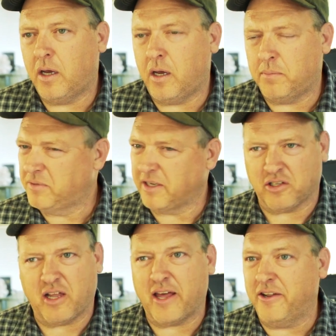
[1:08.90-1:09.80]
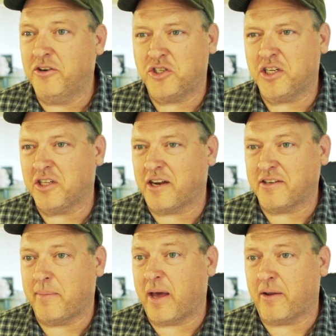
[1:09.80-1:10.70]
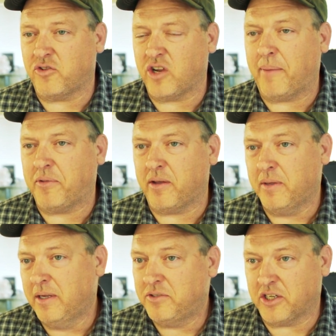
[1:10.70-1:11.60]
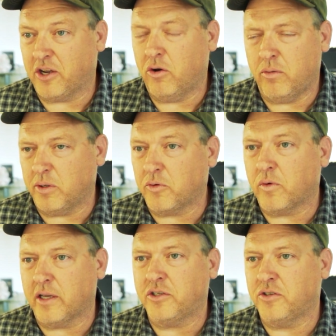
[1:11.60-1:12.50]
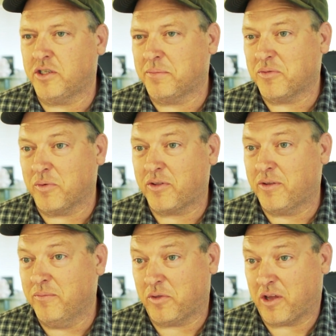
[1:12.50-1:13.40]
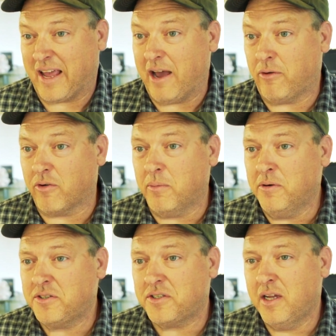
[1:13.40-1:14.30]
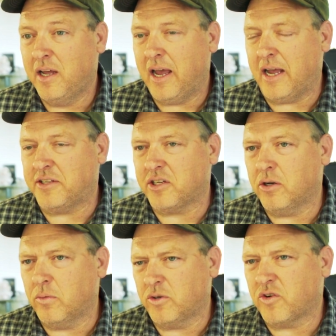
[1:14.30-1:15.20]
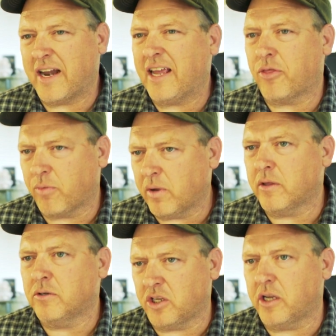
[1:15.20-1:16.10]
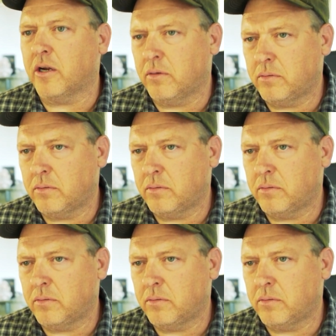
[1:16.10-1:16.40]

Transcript: Um, takes a lot of energy, a lot of time out of the shop to, to go and build relationships with, with cacao farmers. And so we try to get three of those a year.